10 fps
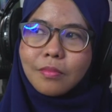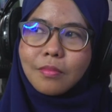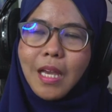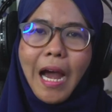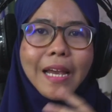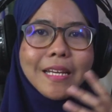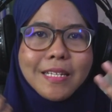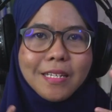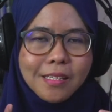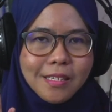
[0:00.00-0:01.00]

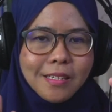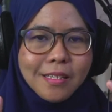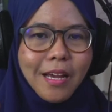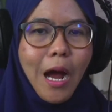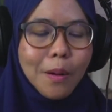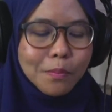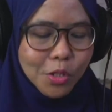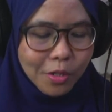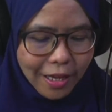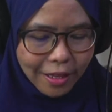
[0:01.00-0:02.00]
ideas come
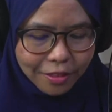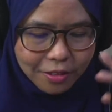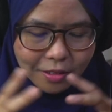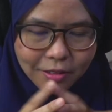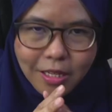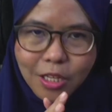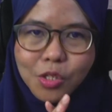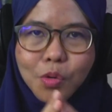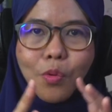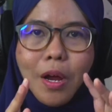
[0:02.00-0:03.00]
together into one